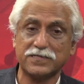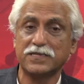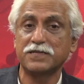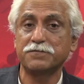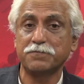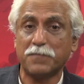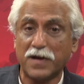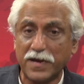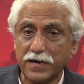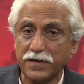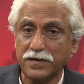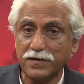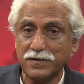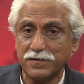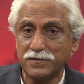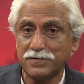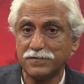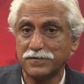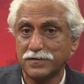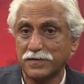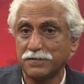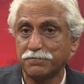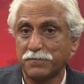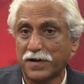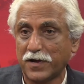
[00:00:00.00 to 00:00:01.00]
In my
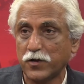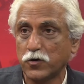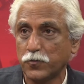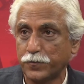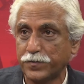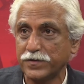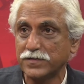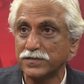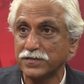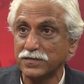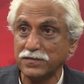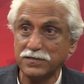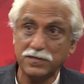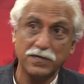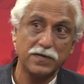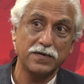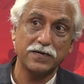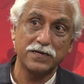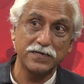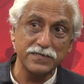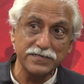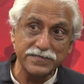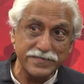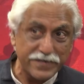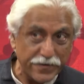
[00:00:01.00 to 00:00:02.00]
opinion,
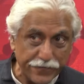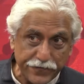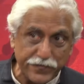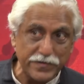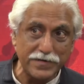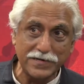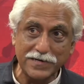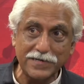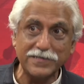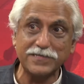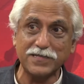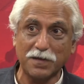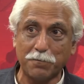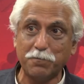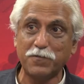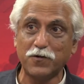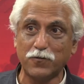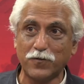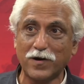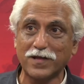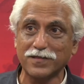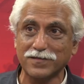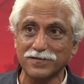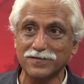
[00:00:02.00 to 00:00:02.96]
he's definitely number 1.